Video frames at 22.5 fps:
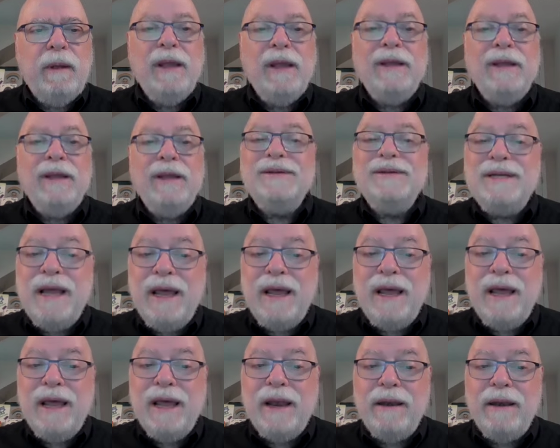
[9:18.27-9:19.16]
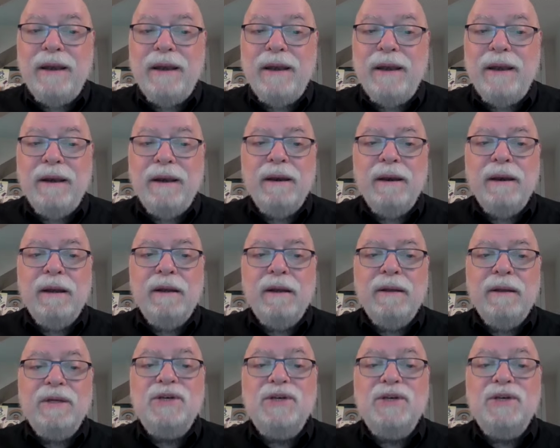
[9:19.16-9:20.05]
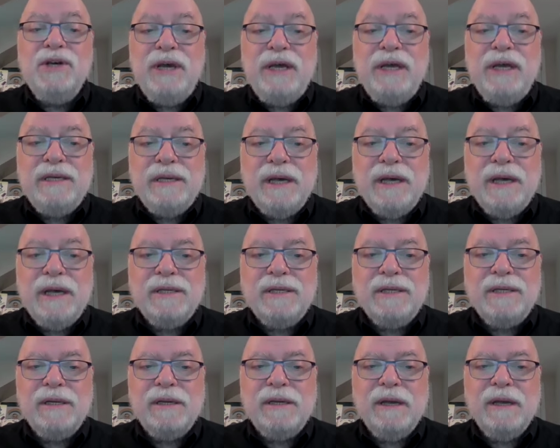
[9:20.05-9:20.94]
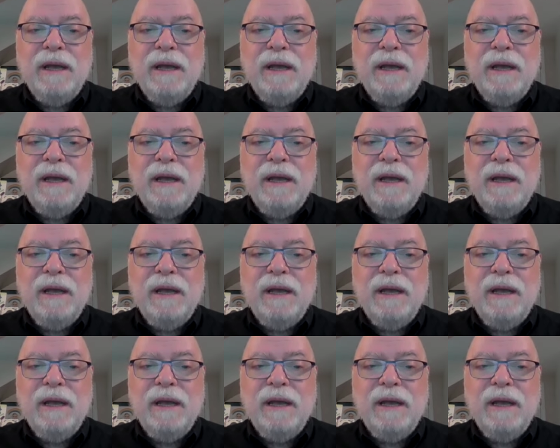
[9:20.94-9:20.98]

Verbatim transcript: Instead, Jesus